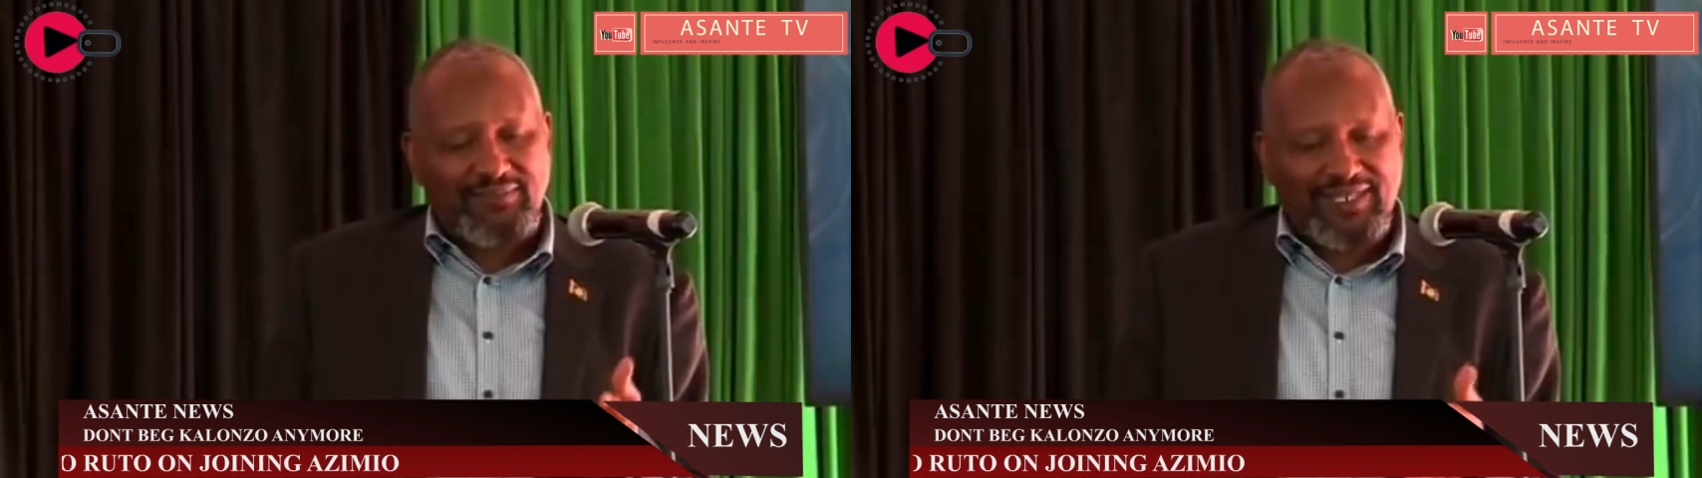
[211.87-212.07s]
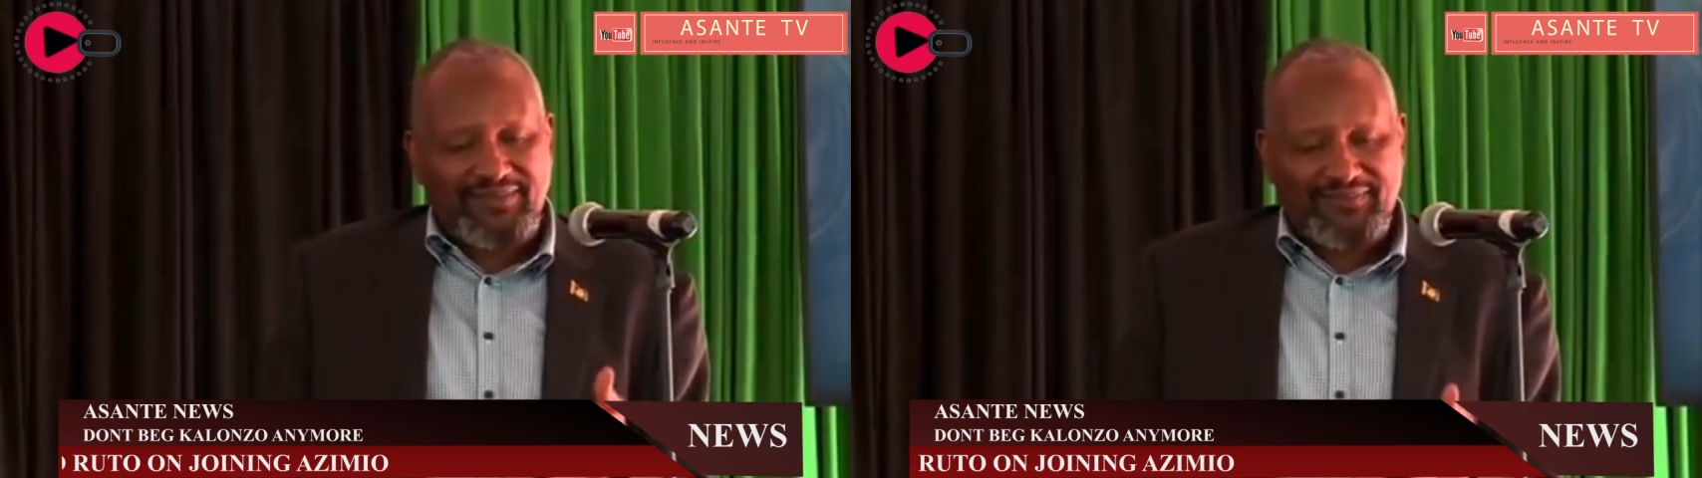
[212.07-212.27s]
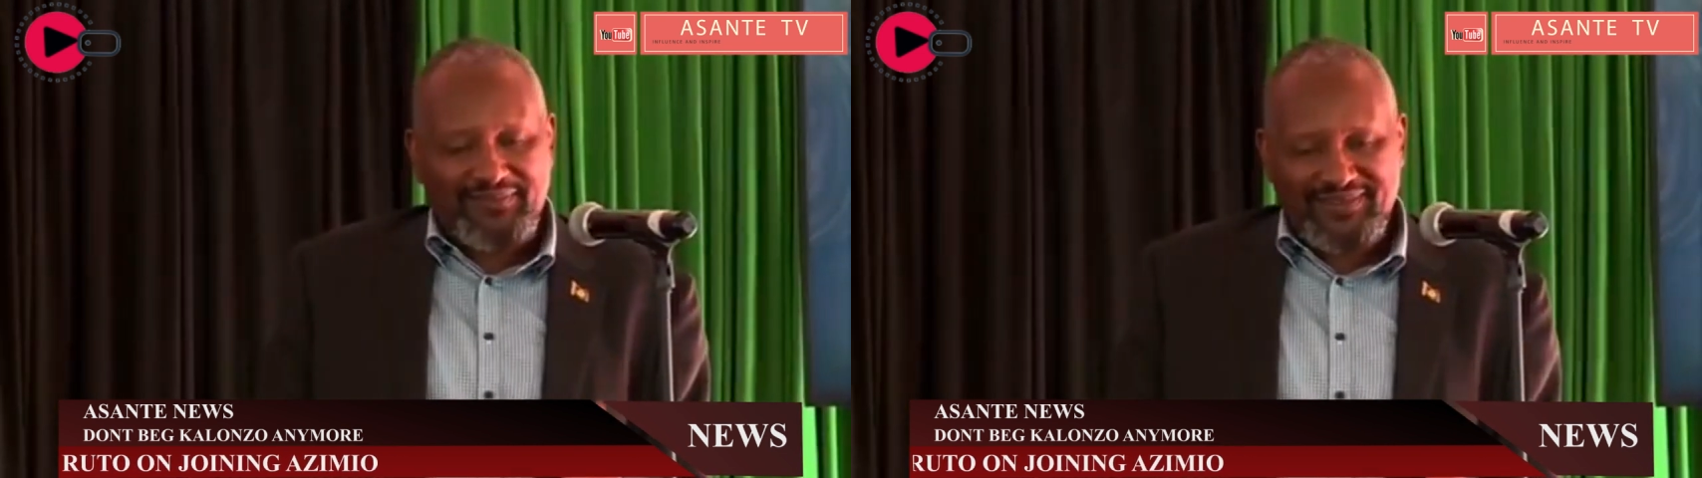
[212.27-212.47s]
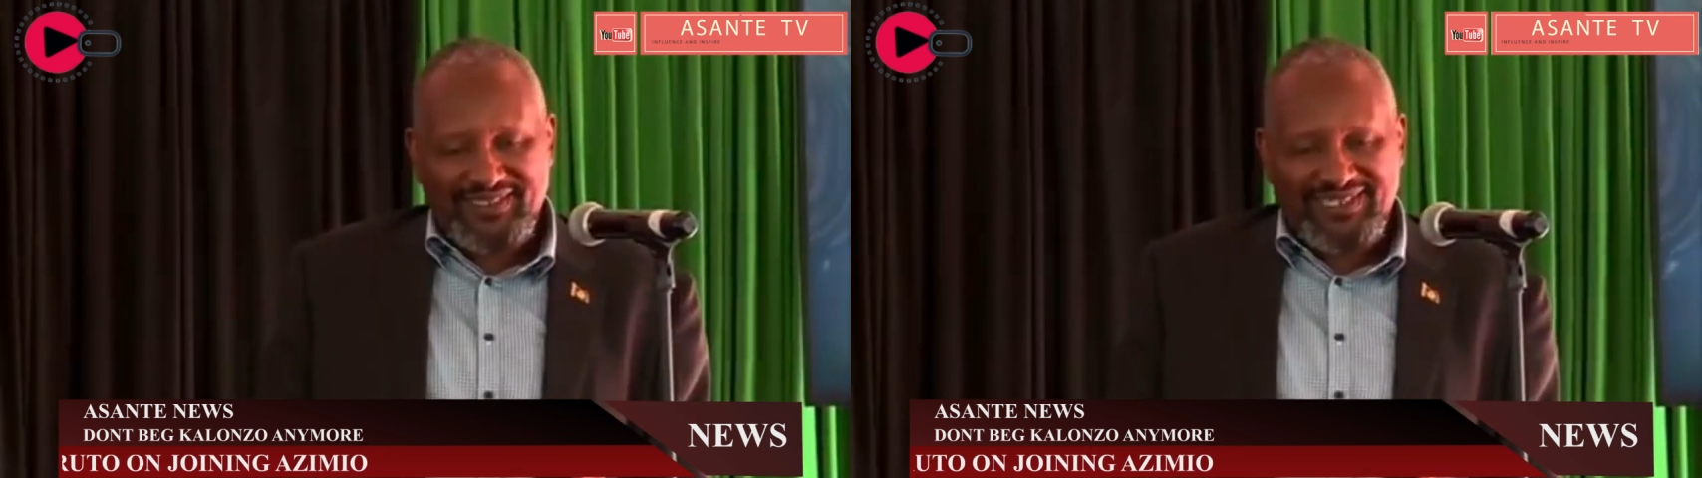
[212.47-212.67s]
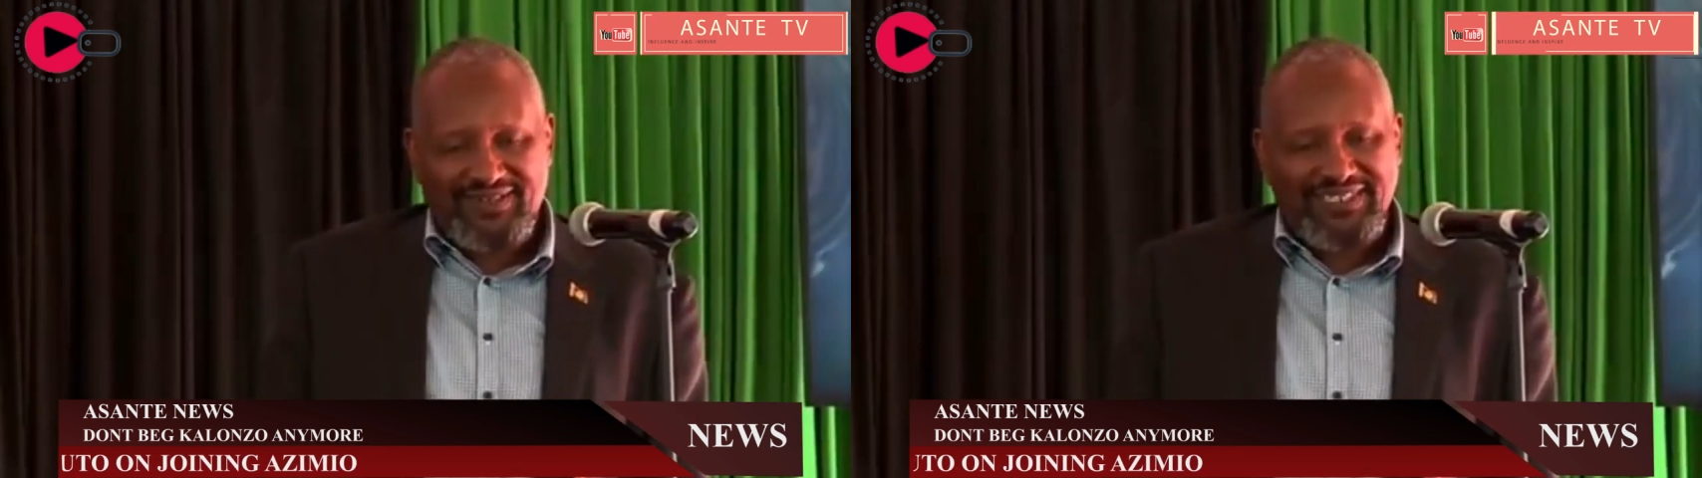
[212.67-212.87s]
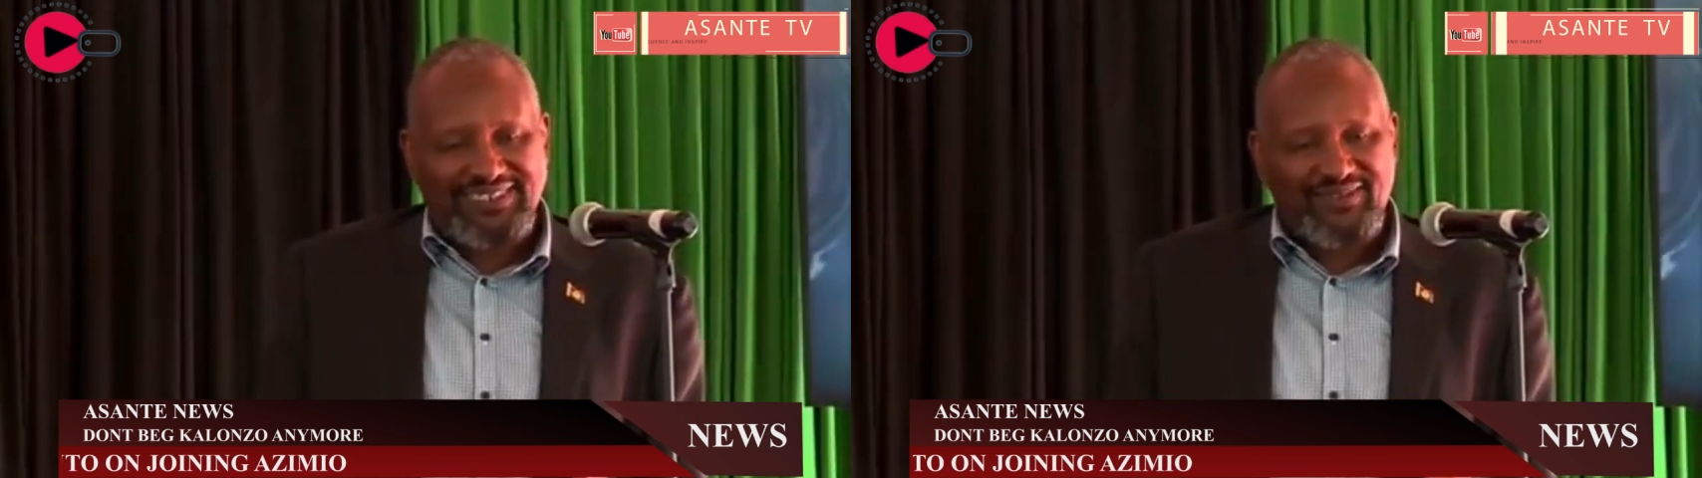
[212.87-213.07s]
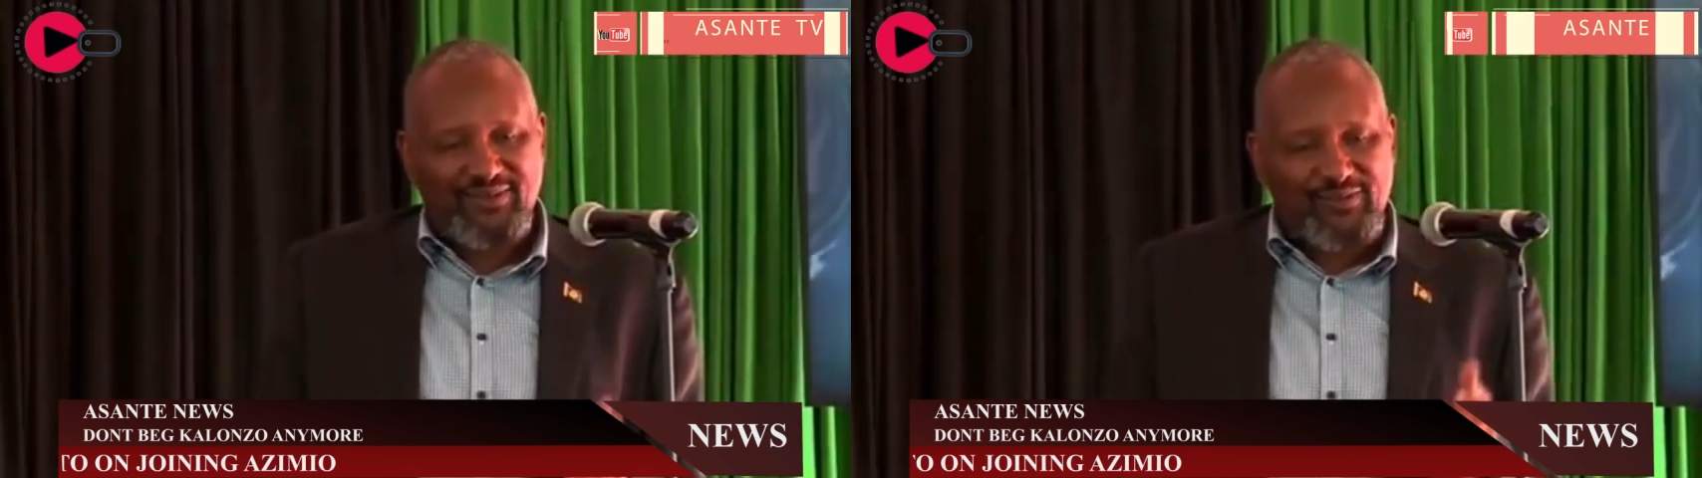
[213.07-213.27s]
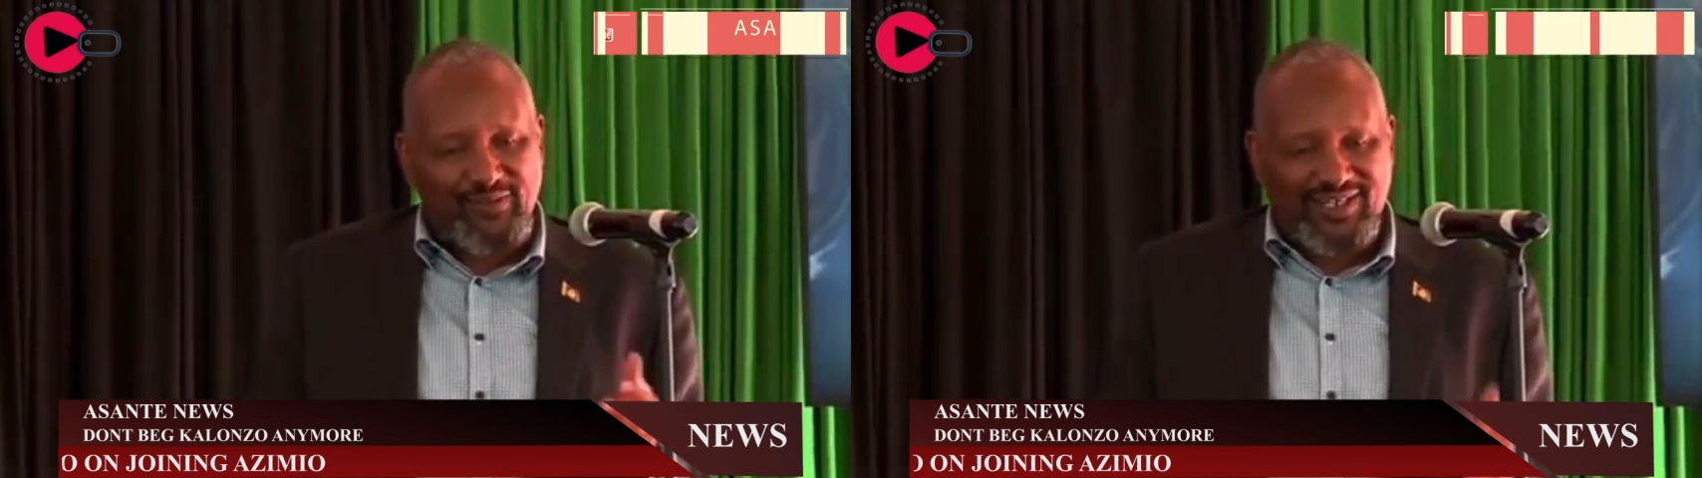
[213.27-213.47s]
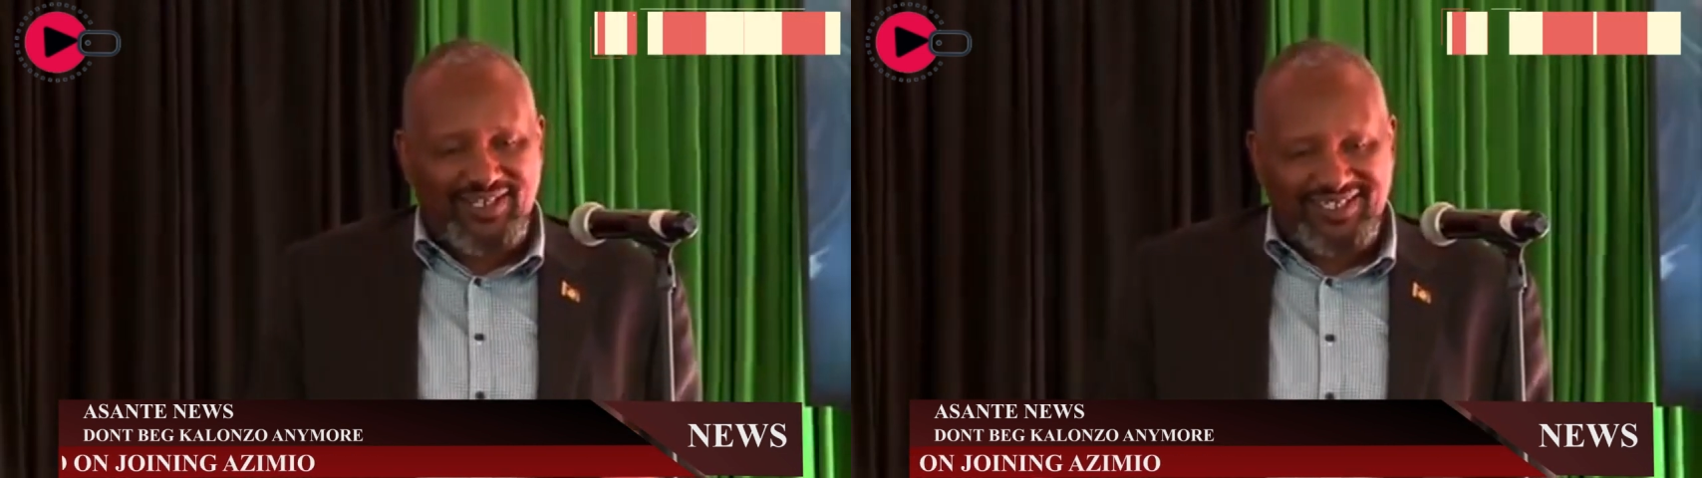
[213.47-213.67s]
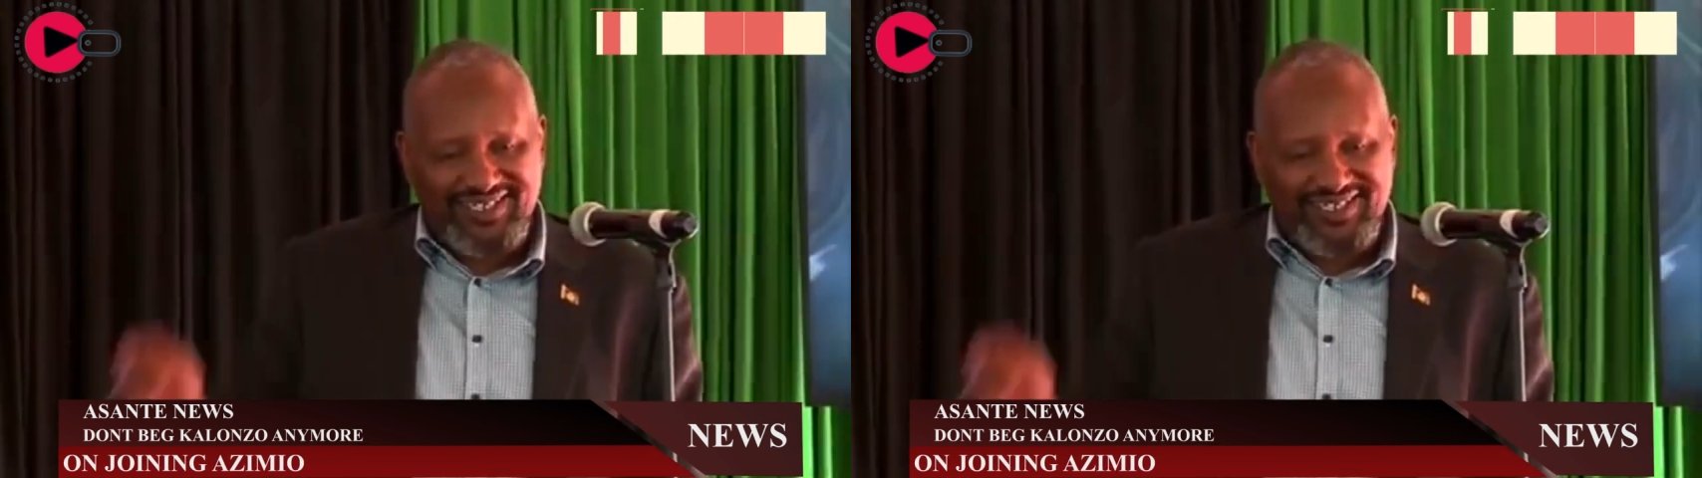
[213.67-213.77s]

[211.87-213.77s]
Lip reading: Buff. Na wewe si umbua.